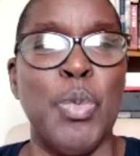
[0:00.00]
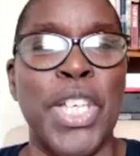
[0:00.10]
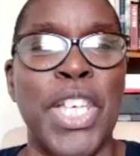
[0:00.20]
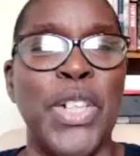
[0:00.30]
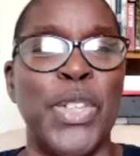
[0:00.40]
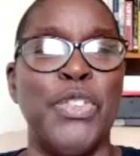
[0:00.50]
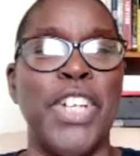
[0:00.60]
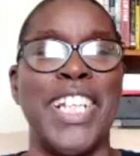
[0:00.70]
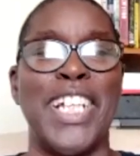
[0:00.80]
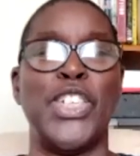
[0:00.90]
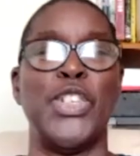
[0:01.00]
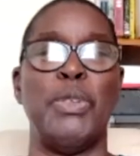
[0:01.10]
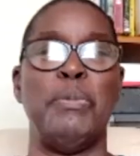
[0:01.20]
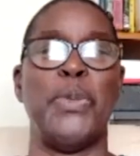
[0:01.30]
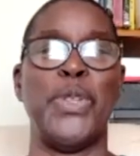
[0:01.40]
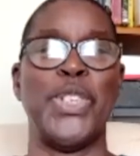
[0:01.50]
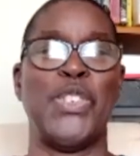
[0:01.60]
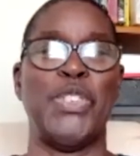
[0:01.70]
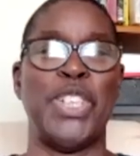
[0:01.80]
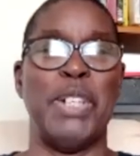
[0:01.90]
working on financial reports
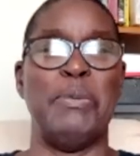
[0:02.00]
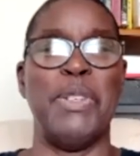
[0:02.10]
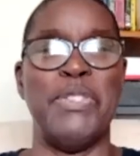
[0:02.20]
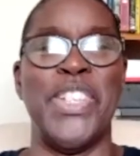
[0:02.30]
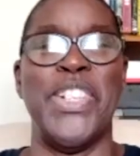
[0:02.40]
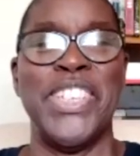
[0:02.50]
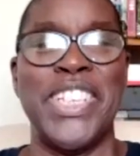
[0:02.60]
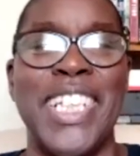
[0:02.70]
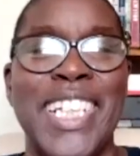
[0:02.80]
for a couple of years.